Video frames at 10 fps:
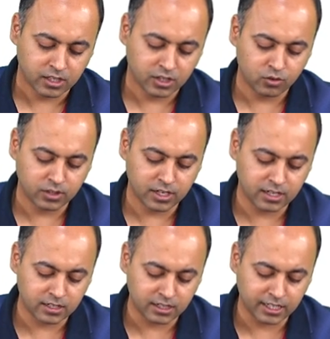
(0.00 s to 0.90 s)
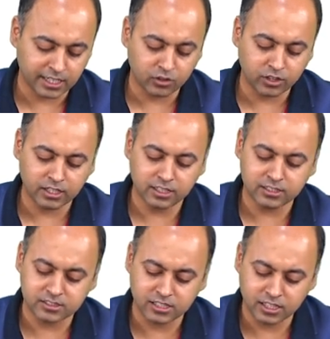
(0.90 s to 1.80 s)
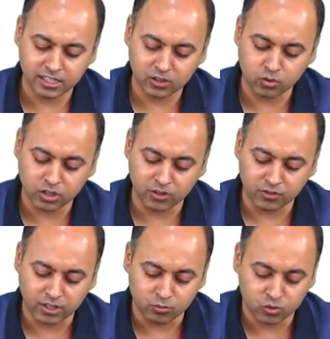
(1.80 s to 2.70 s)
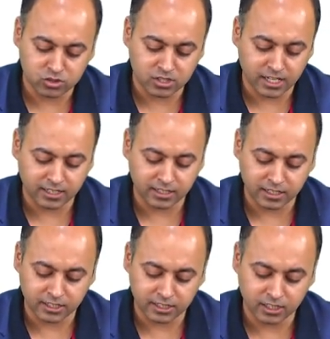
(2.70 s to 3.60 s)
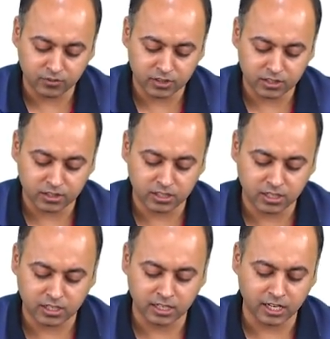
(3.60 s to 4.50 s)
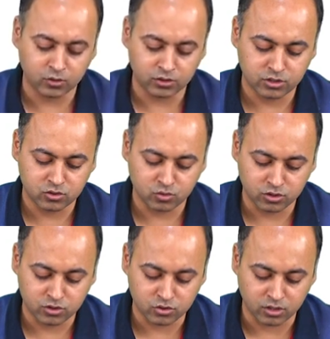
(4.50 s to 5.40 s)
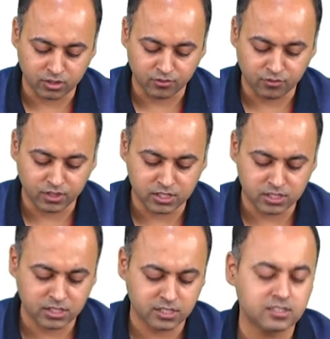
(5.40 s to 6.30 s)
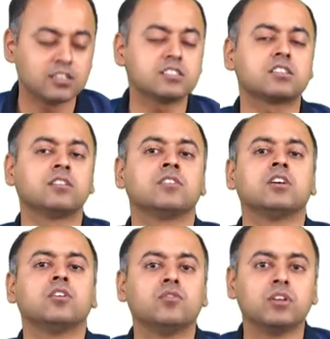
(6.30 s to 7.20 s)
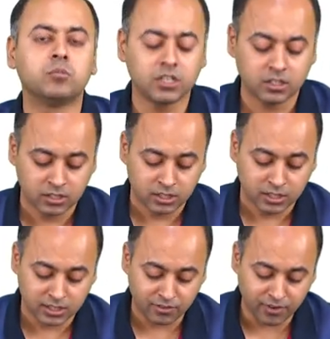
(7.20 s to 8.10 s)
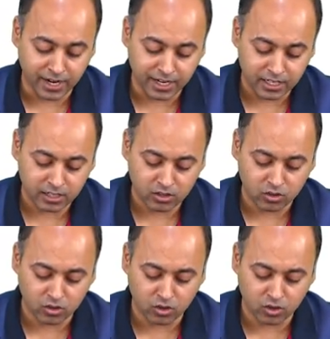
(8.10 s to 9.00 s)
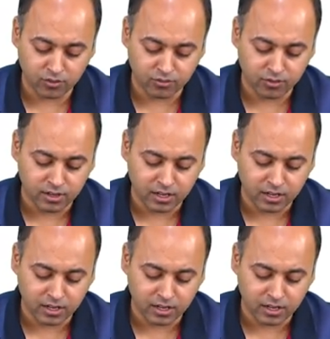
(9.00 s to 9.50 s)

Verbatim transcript: you can categorically say that okay, we are most likely dealing with the glycogen storage disorder. First in this list will be the finding of